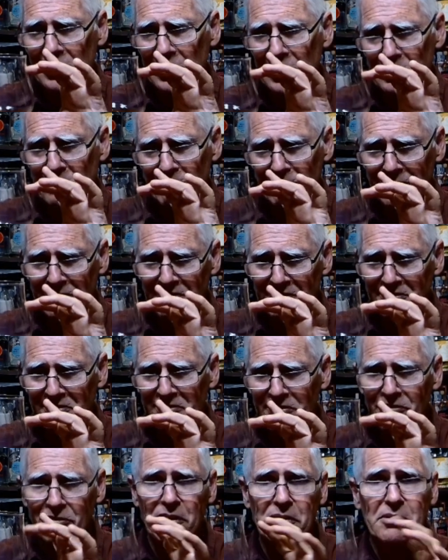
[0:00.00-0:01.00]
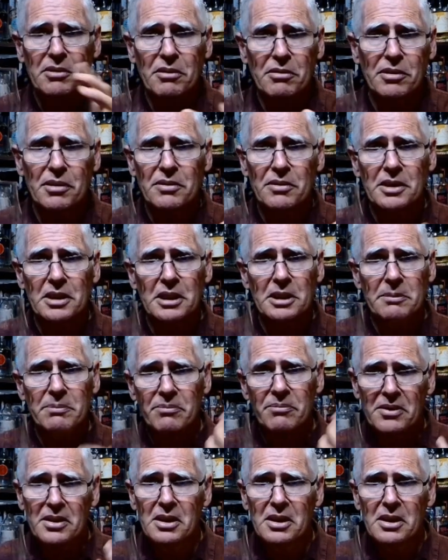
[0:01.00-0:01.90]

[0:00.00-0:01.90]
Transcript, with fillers: this, 50-50,